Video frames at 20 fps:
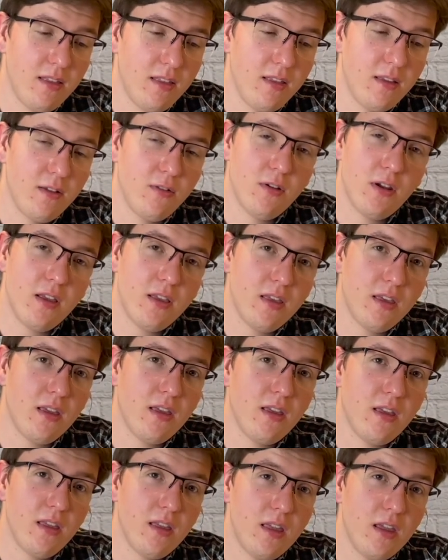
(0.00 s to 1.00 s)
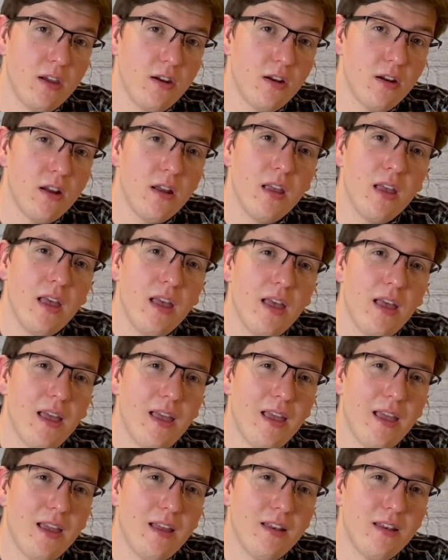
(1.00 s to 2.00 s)
crazy year,
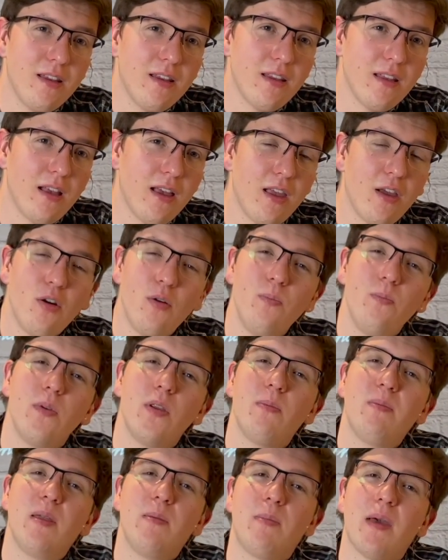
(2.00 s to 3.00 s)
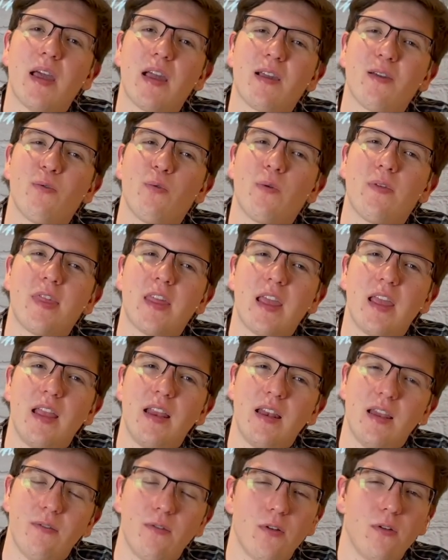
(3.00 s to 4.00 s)
and I hope to be back with
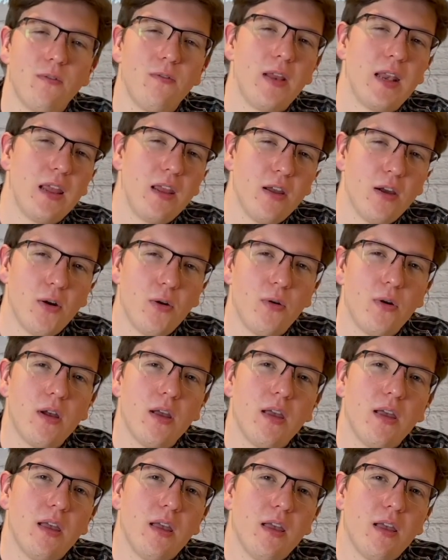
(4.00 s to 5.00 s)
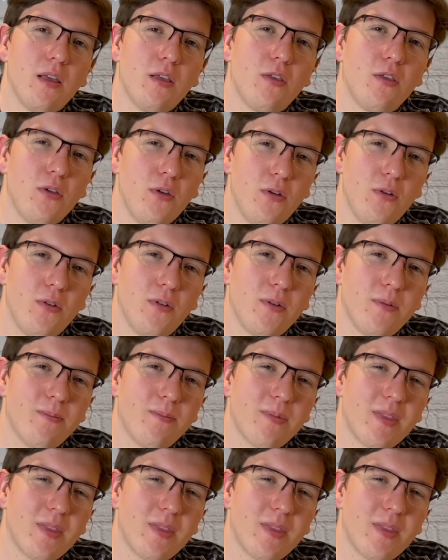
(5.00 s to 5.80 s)
another video soon.